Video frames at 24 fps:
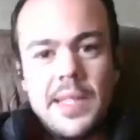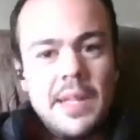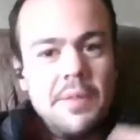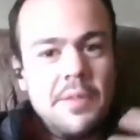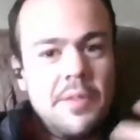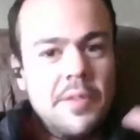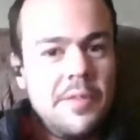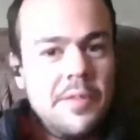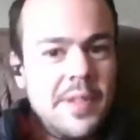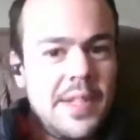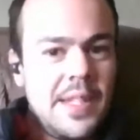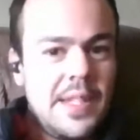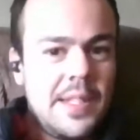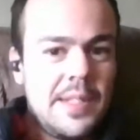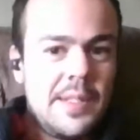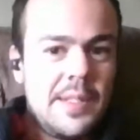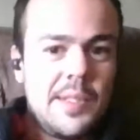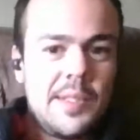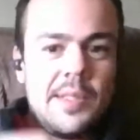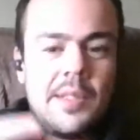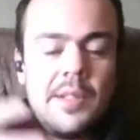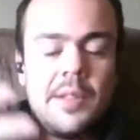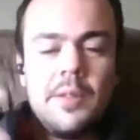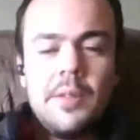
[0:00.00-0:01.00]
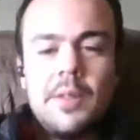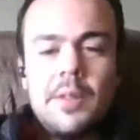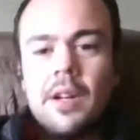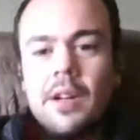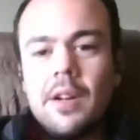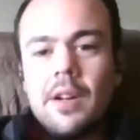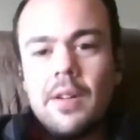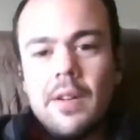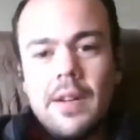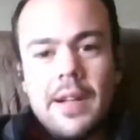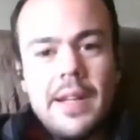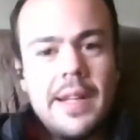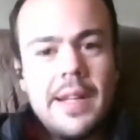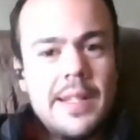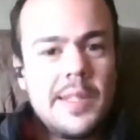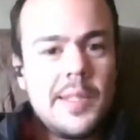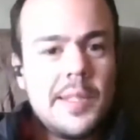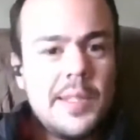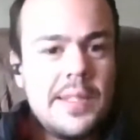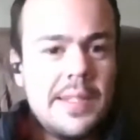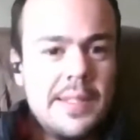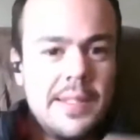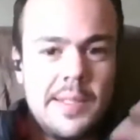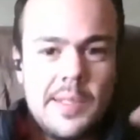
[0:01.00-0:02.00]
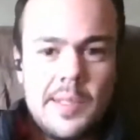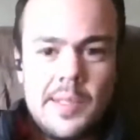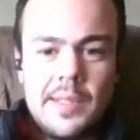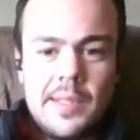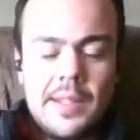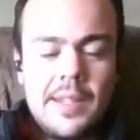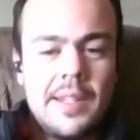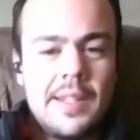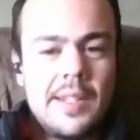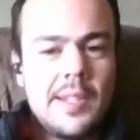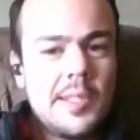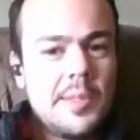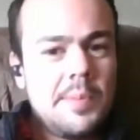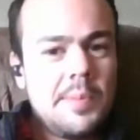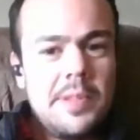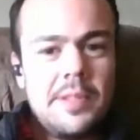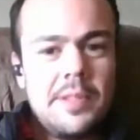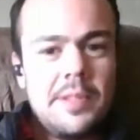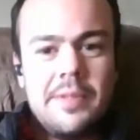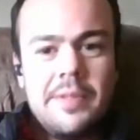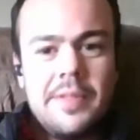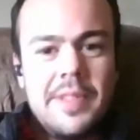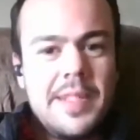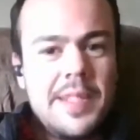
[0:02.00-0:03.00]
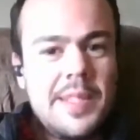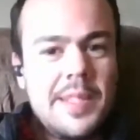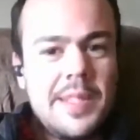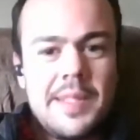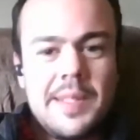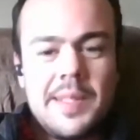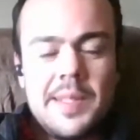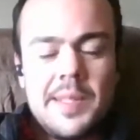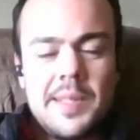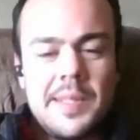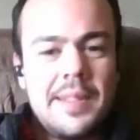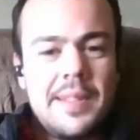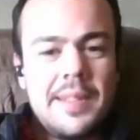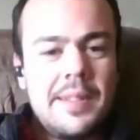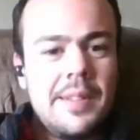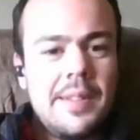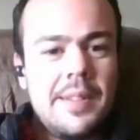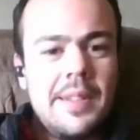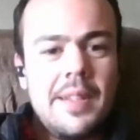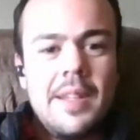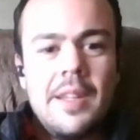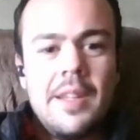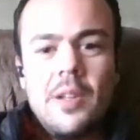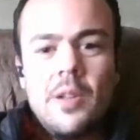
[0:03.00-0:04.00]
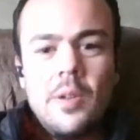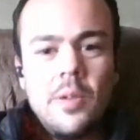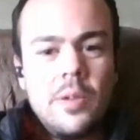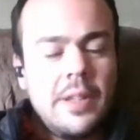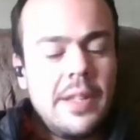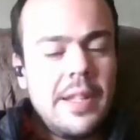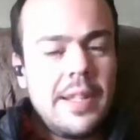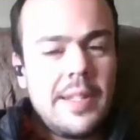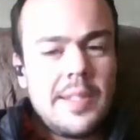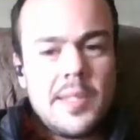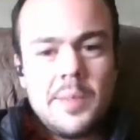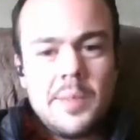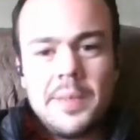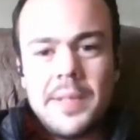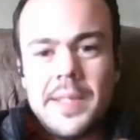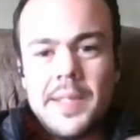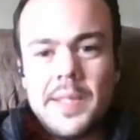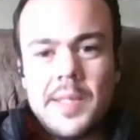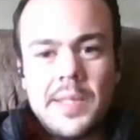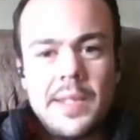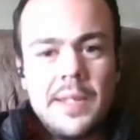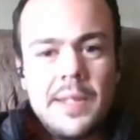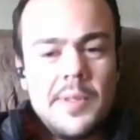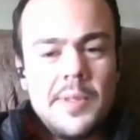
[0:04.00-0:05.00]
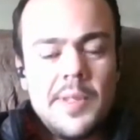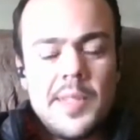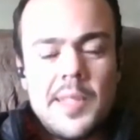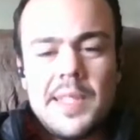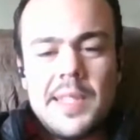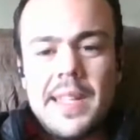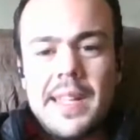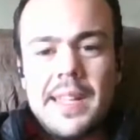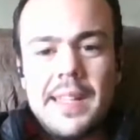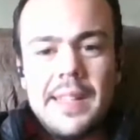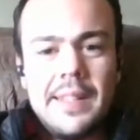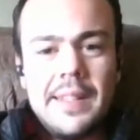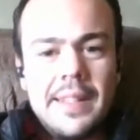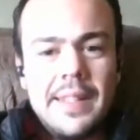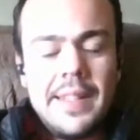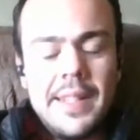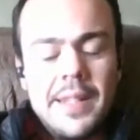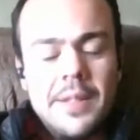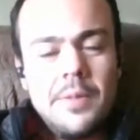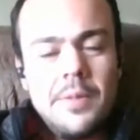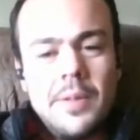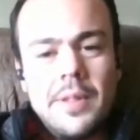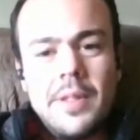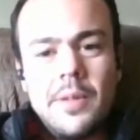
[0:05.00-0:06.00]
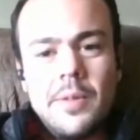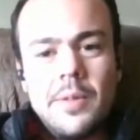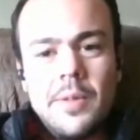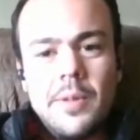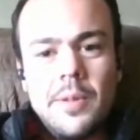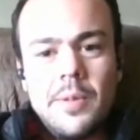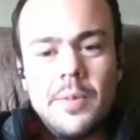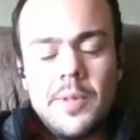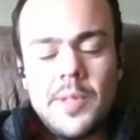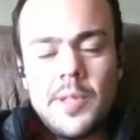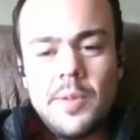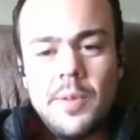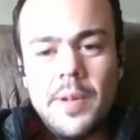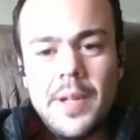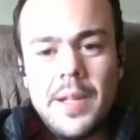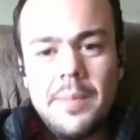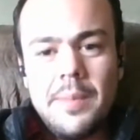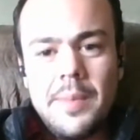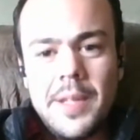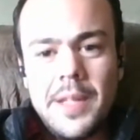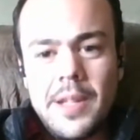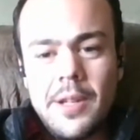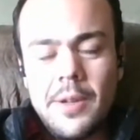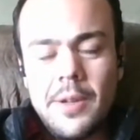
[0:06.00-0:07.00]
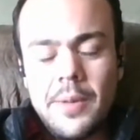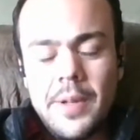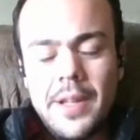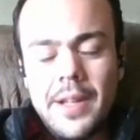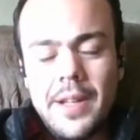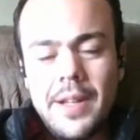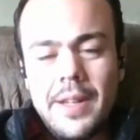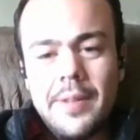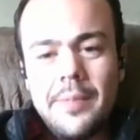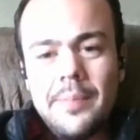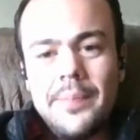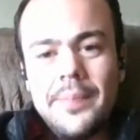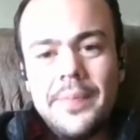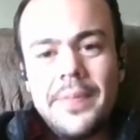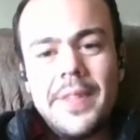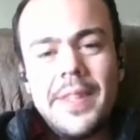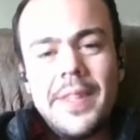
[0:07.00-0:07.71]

life events, car accidents and hospital visits, and lost the place that I was staying. Like there was quite a bit going on.